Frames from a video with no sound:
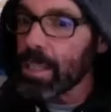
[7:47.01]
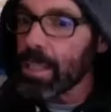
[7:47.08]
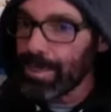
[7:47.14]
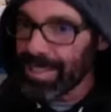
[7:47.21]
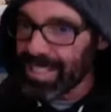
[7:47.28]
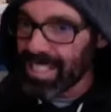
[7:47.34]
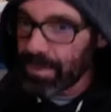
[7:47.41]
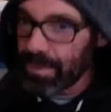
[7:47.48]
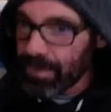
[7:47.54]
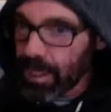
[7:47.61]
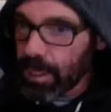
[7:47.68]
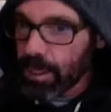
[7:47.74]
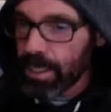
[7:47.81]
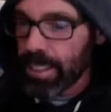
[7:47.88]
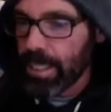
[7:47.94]

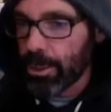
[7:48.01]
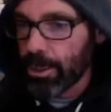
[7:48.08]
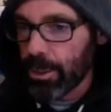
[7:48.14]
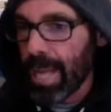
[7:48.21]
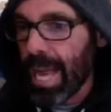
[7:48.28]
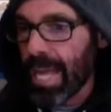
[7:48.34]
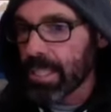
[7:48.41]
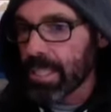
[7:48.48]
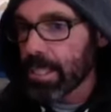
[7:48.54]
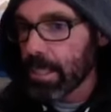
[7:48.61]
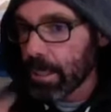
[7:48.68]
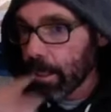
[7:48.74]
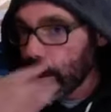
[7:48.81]
specifically your lats.